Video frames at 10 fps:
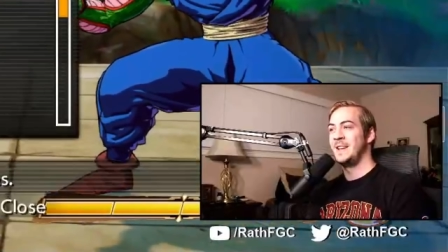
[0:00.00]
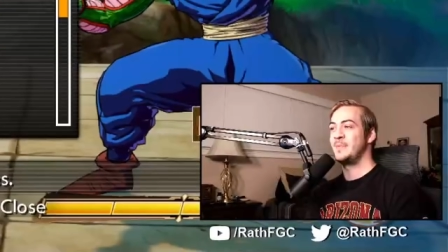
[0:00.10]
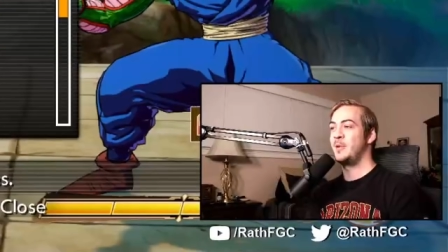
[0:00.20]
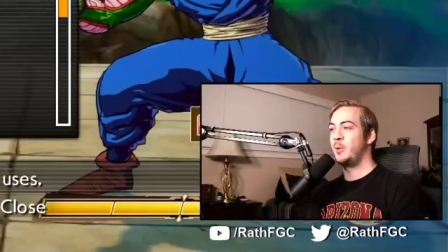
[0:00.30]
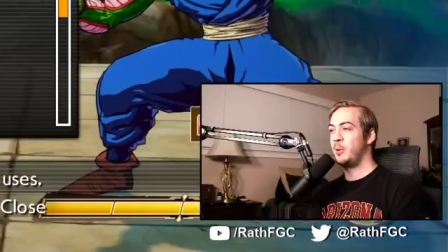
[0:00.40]

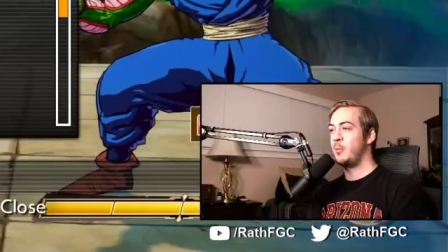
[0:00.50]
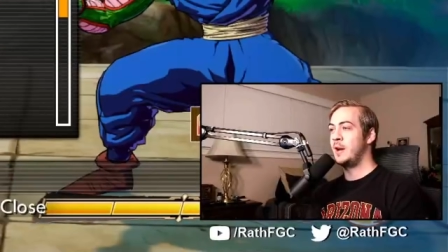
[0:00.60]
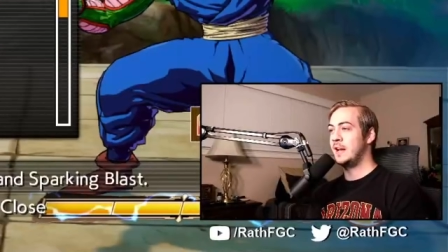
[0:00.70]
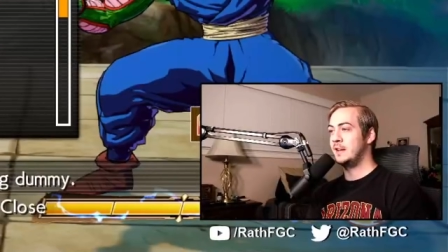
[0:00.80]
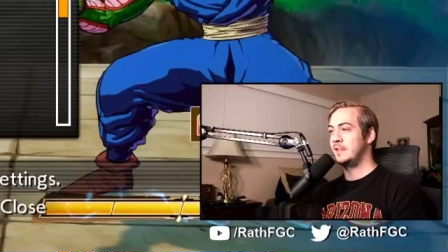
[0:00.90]
but what we
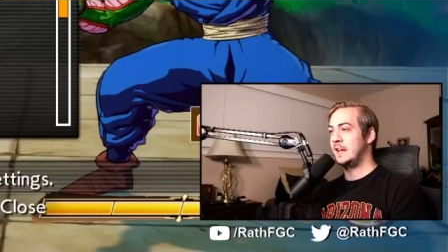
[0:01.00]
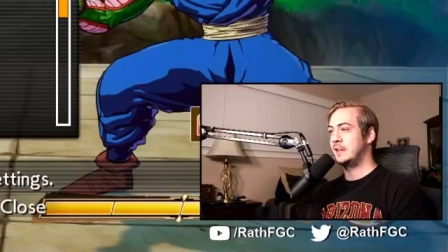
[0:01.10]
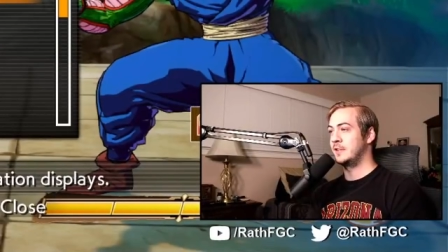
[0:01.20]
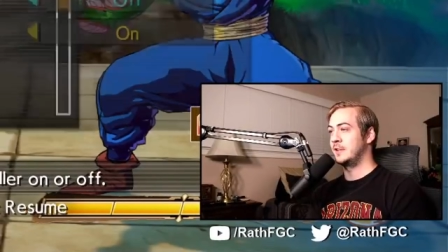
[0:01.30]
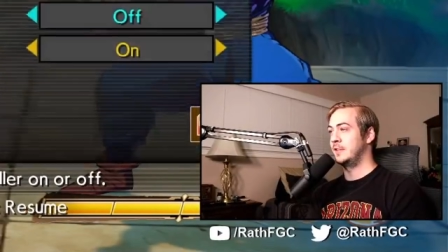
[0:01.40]
want out of an
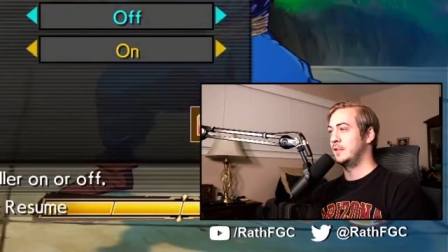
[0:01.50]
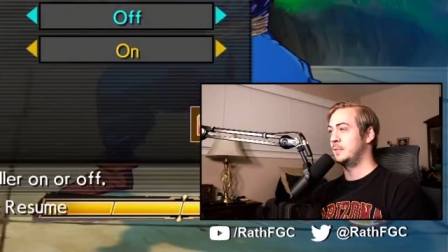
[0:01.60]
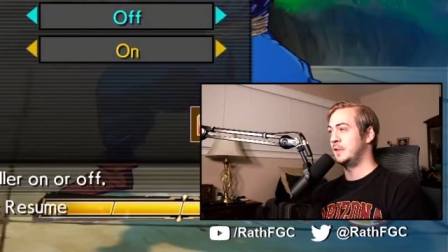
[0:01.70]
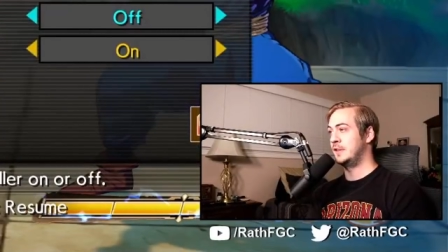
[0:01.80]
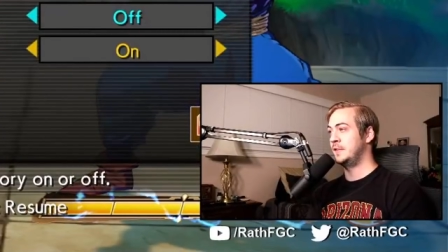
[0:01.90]
anchor
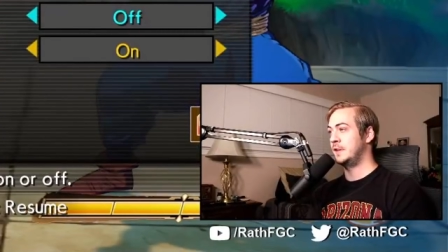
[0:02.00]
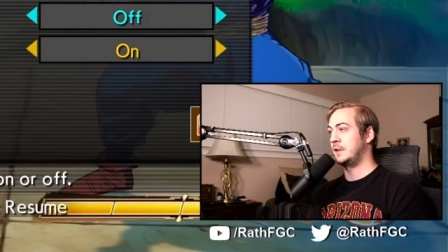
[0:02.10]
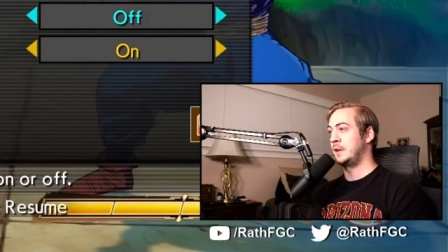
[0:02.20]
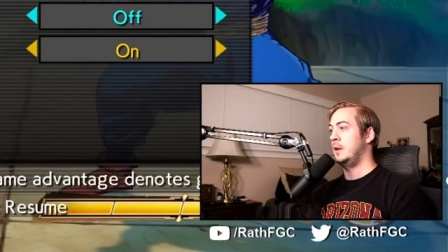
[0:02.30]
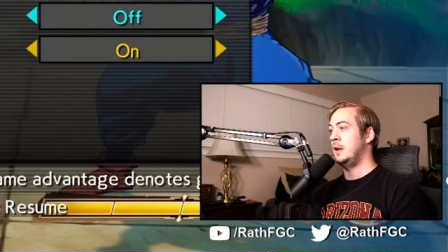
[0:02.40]

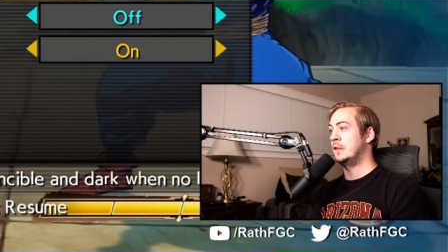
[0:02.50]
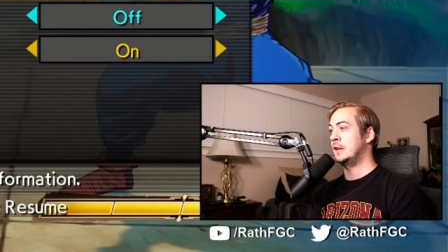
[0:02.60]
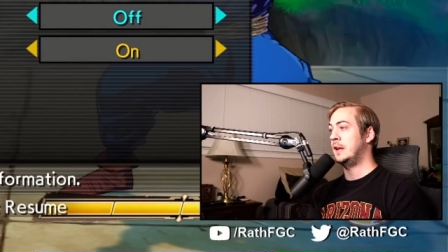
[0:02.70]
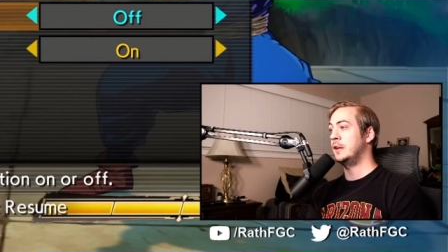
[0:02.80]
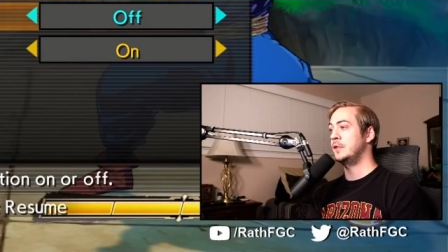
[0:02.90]
specifically is a
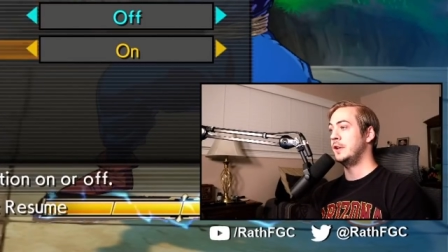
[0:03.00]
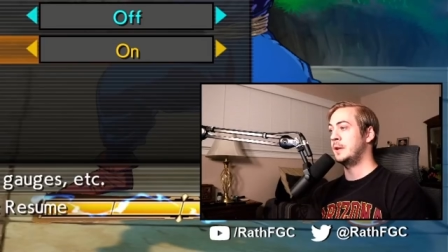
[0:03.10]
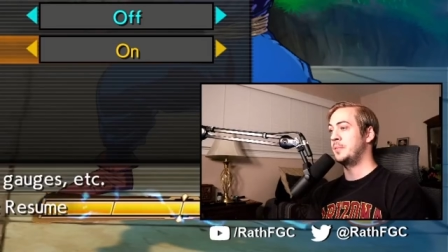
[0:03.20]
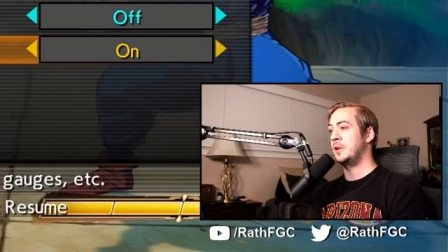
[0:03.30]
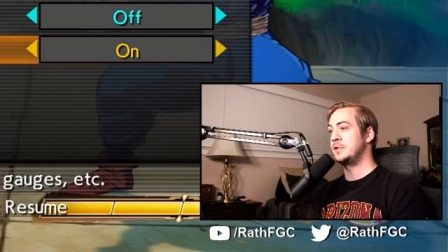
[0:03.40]
character that
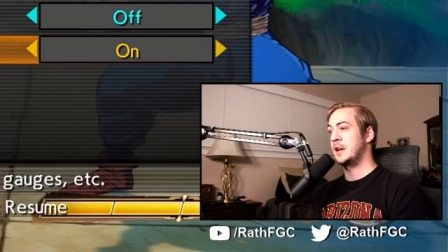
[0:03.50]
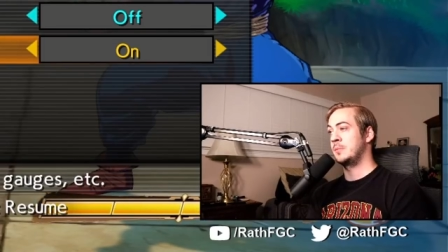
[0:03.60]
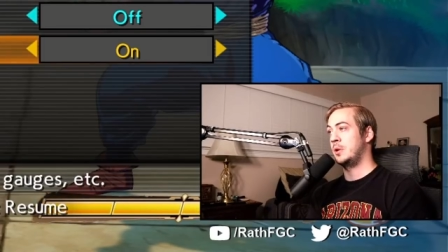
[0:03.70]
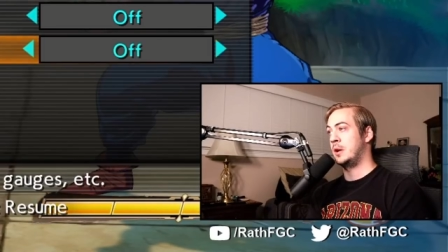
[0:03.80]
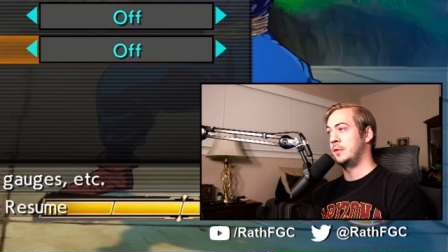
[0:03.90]
can play Dragon
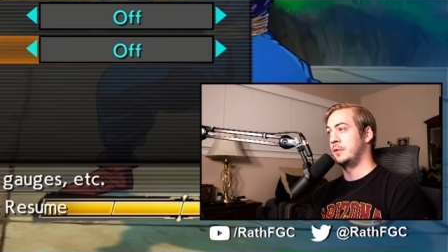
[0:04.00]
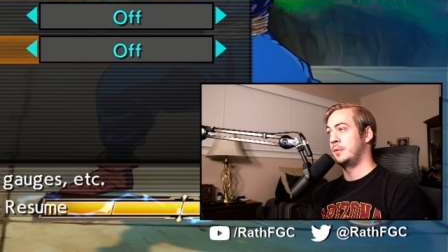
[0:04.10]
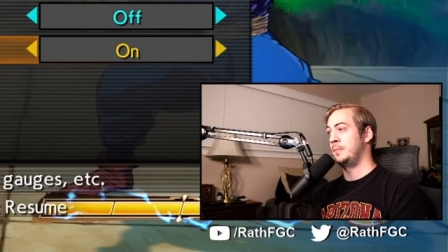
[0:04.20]
Ball on their own.